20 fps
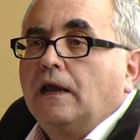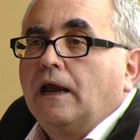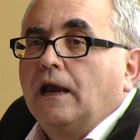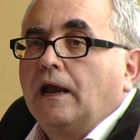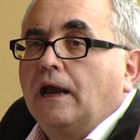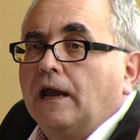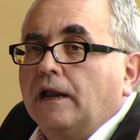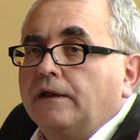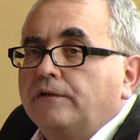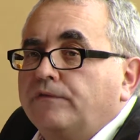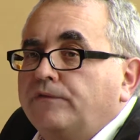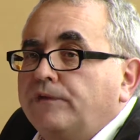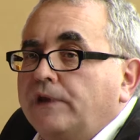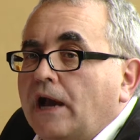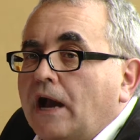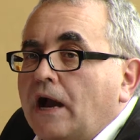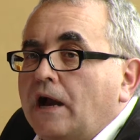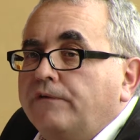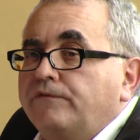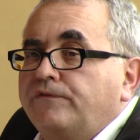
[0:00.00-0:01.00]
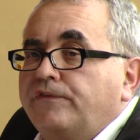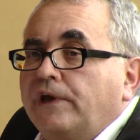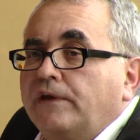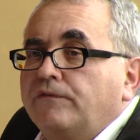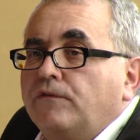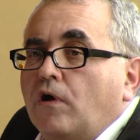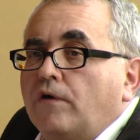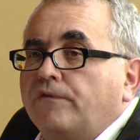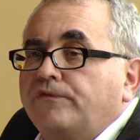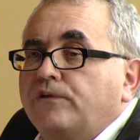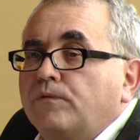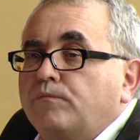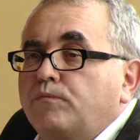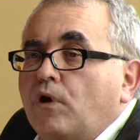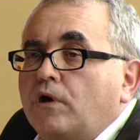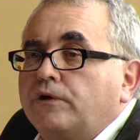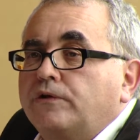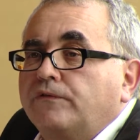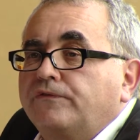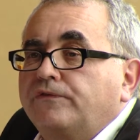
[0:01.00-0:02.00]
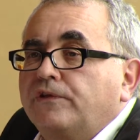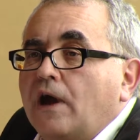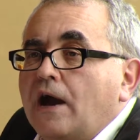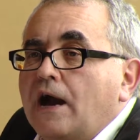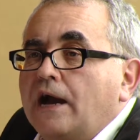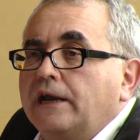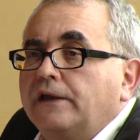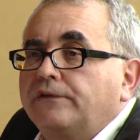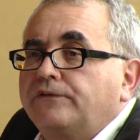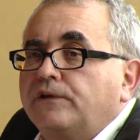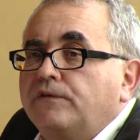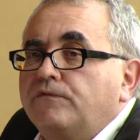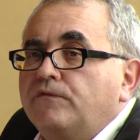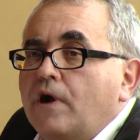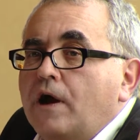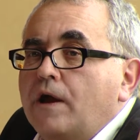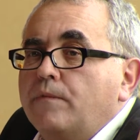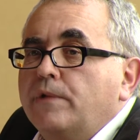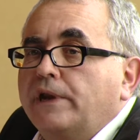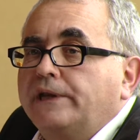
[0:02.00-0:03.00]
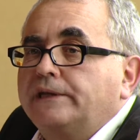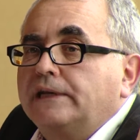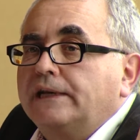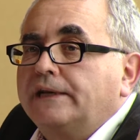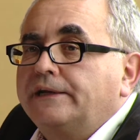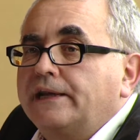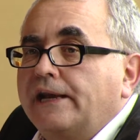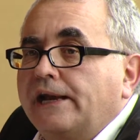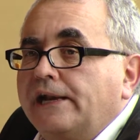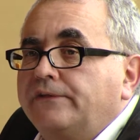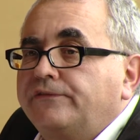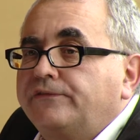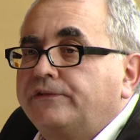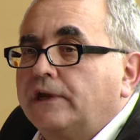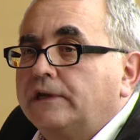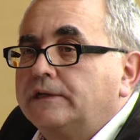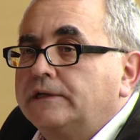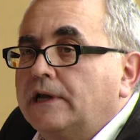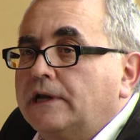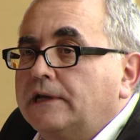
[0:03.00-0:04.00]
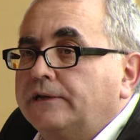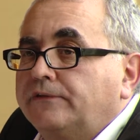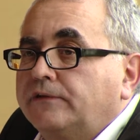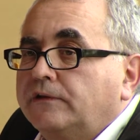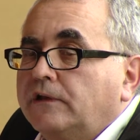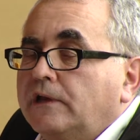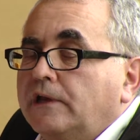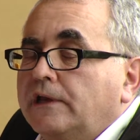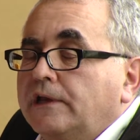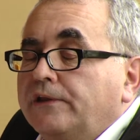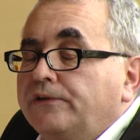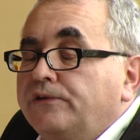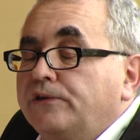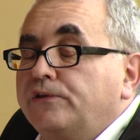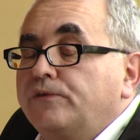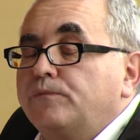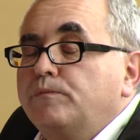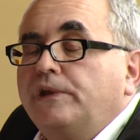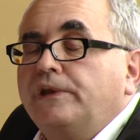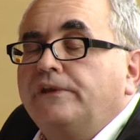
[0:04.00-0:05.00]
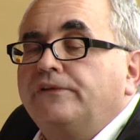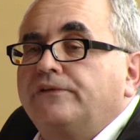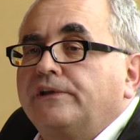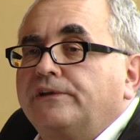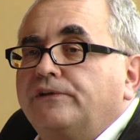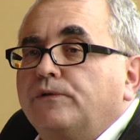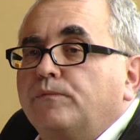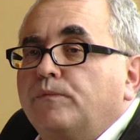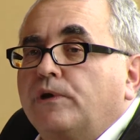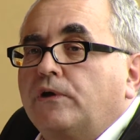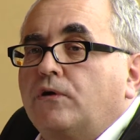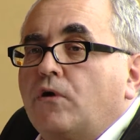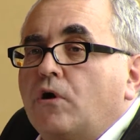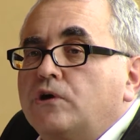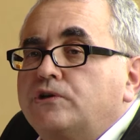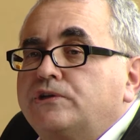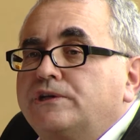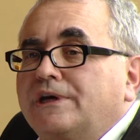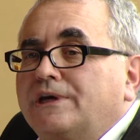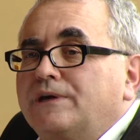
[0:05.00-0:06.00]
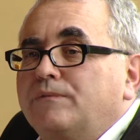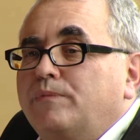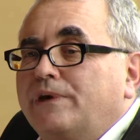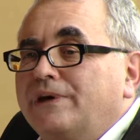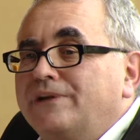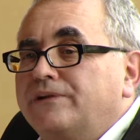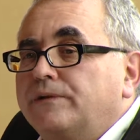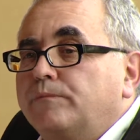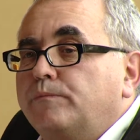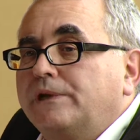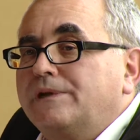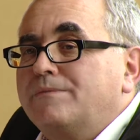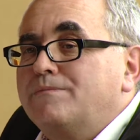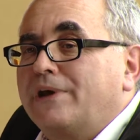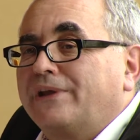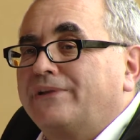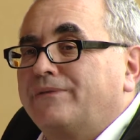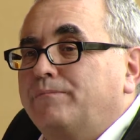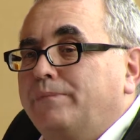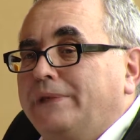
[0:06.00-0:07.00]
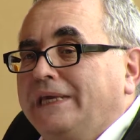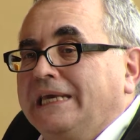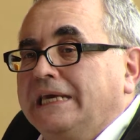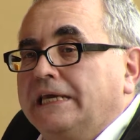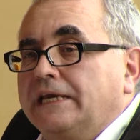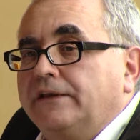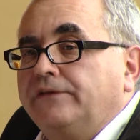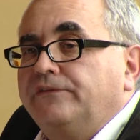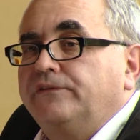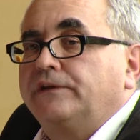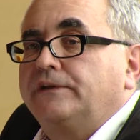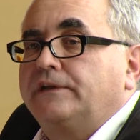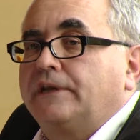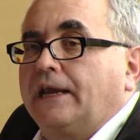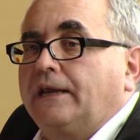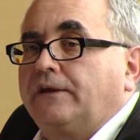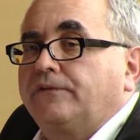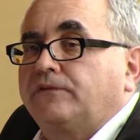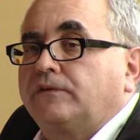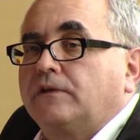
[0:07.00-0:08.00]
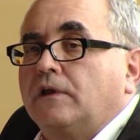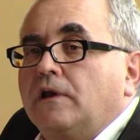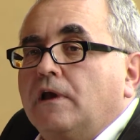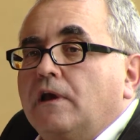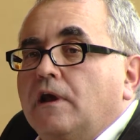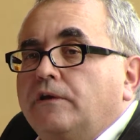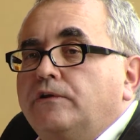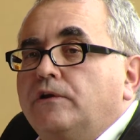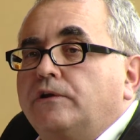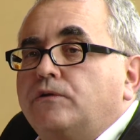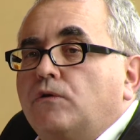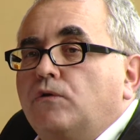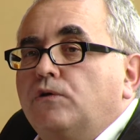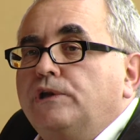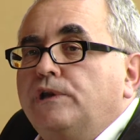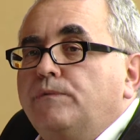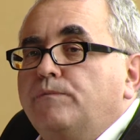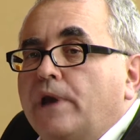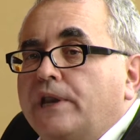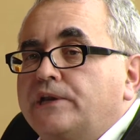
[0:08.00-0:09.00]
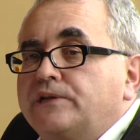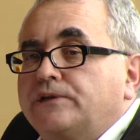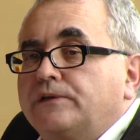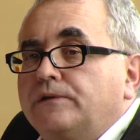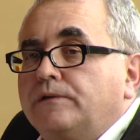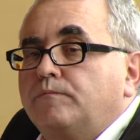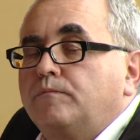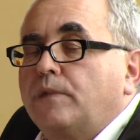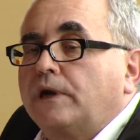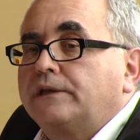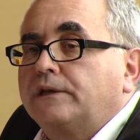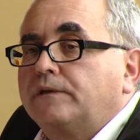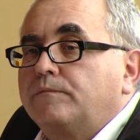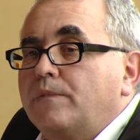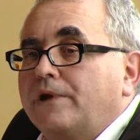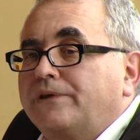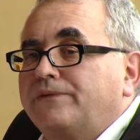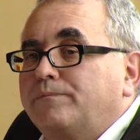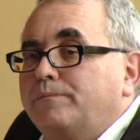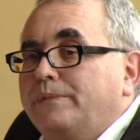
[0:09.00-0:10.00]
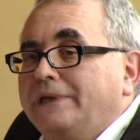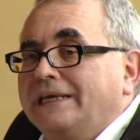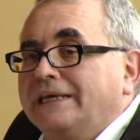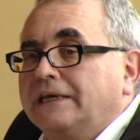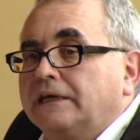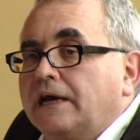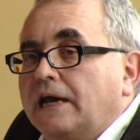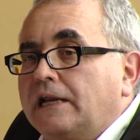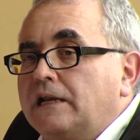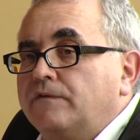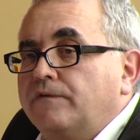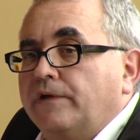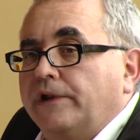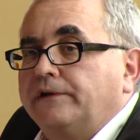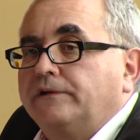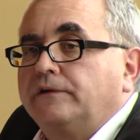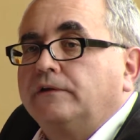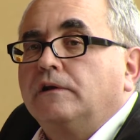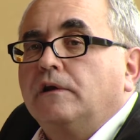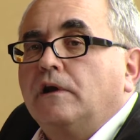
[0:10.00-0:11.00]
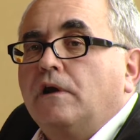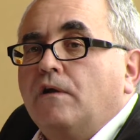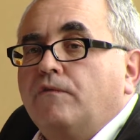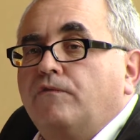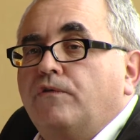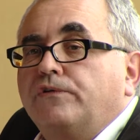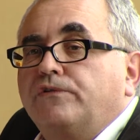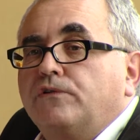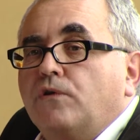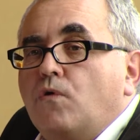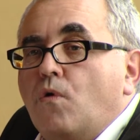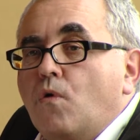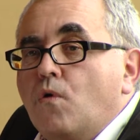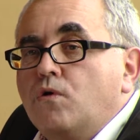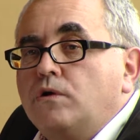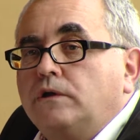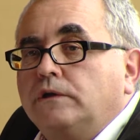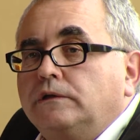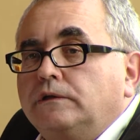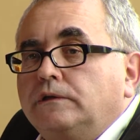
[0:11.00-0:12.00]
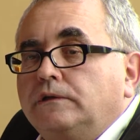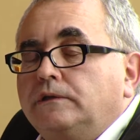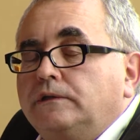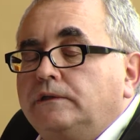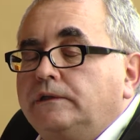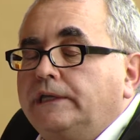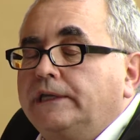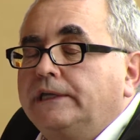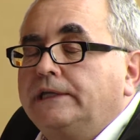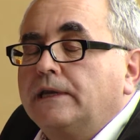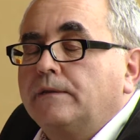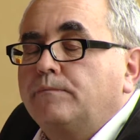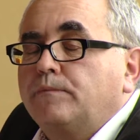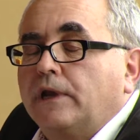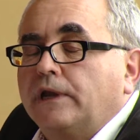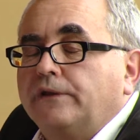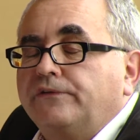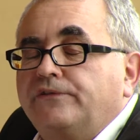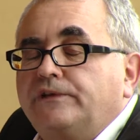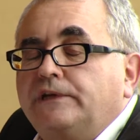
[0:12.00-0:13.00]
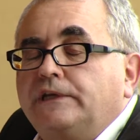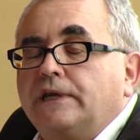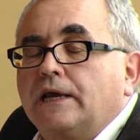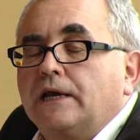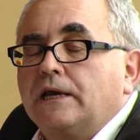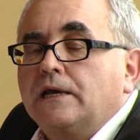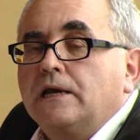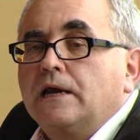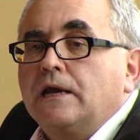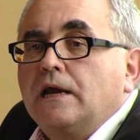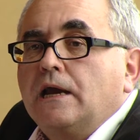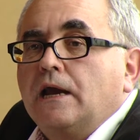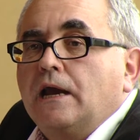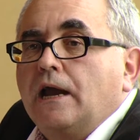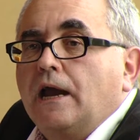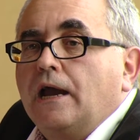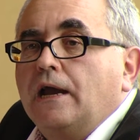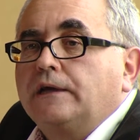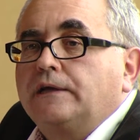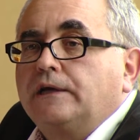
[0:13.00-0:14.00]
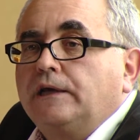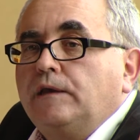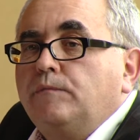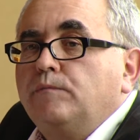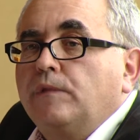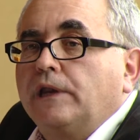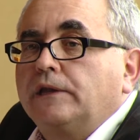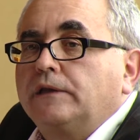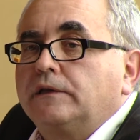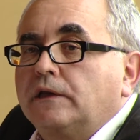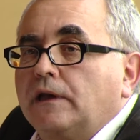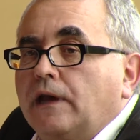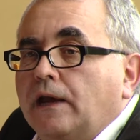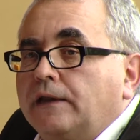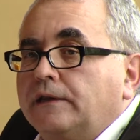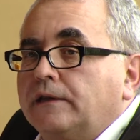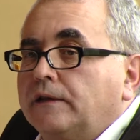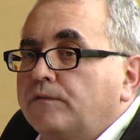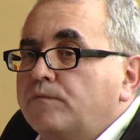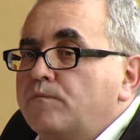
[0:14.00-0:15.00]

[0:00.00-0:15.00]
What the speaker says: and we are in favor of support of the highest environmental and health standards. This means that the precautionary principle must be in the text, not only mentioned, but it must be relevant for the whole TTIP and CETA agreement, and